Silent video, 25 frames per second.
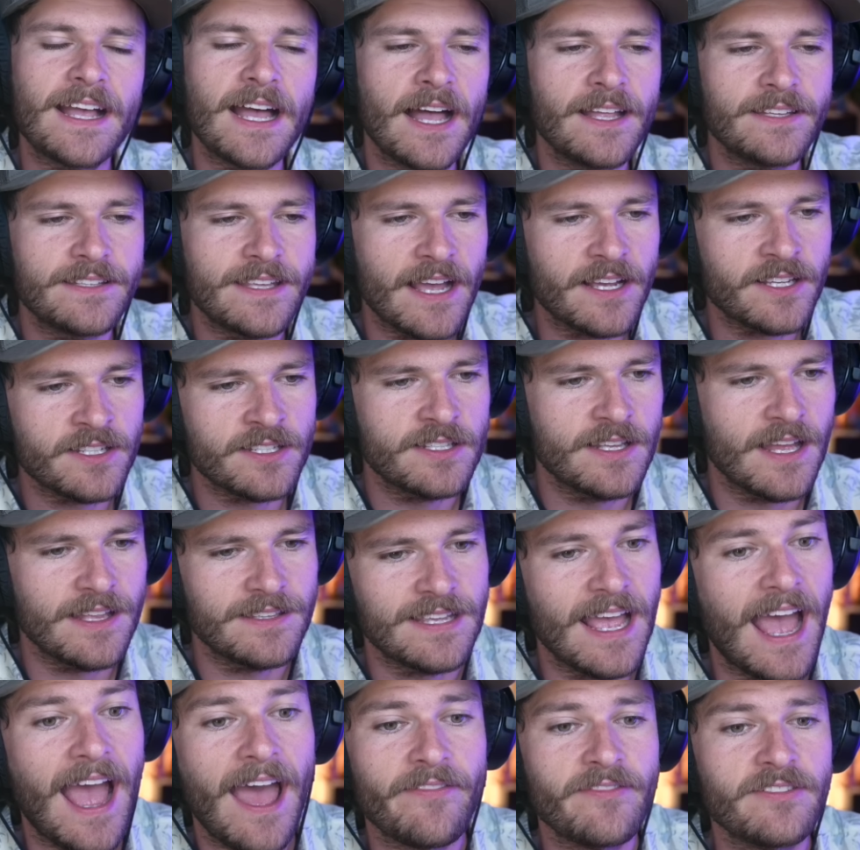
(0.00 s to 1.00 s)
context
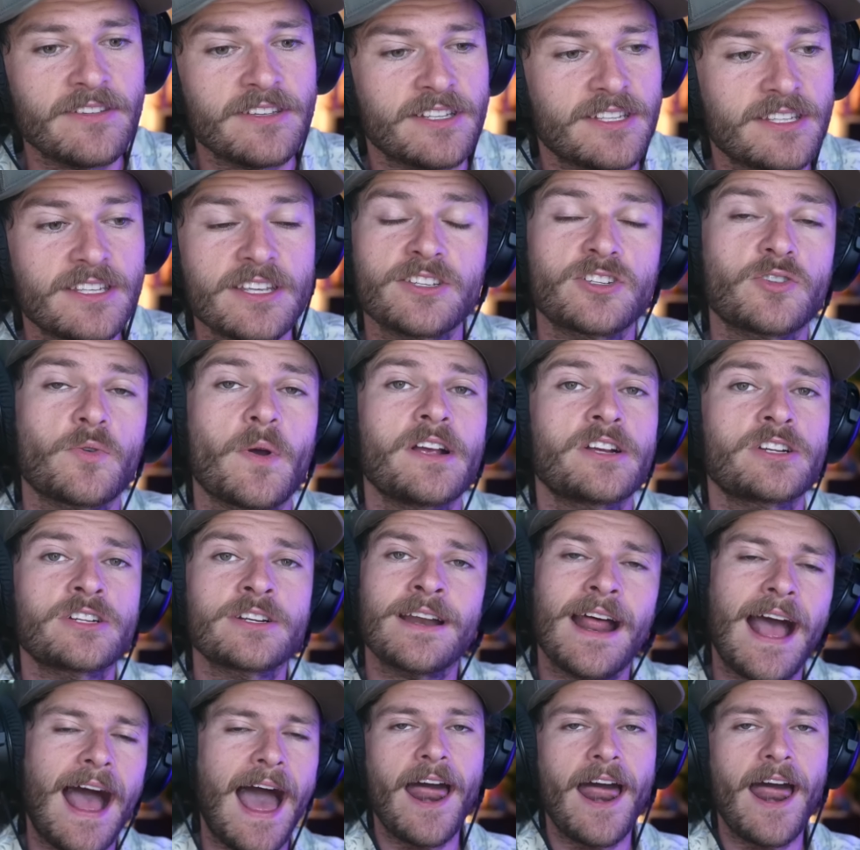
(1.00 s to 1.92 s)
to add to the situation.